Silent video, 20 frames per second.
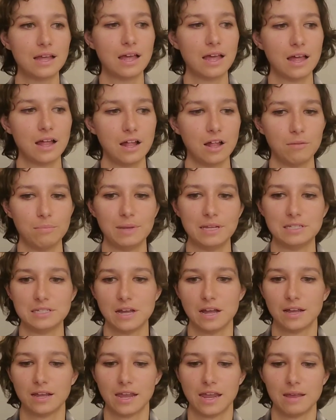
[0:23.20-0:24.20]
I'll be
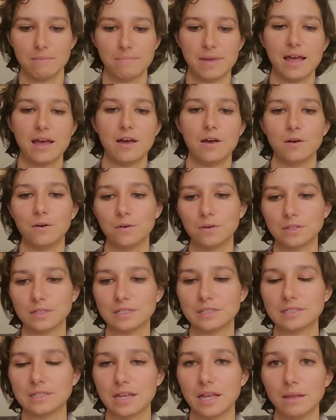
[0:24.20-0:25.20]
talking about
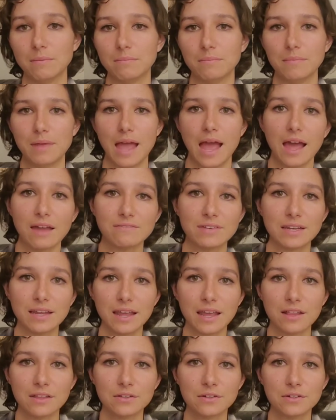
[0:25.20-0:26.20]
some Advent
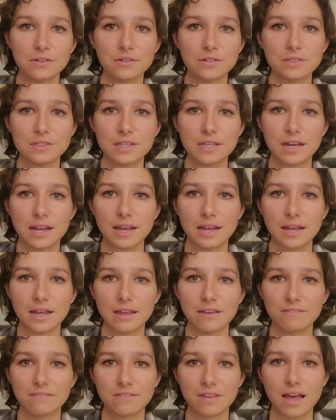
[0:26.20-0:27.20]
calendars that
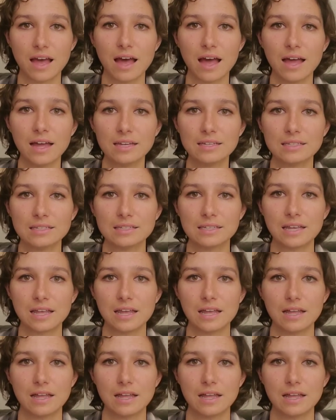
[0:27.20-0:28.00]
I've got,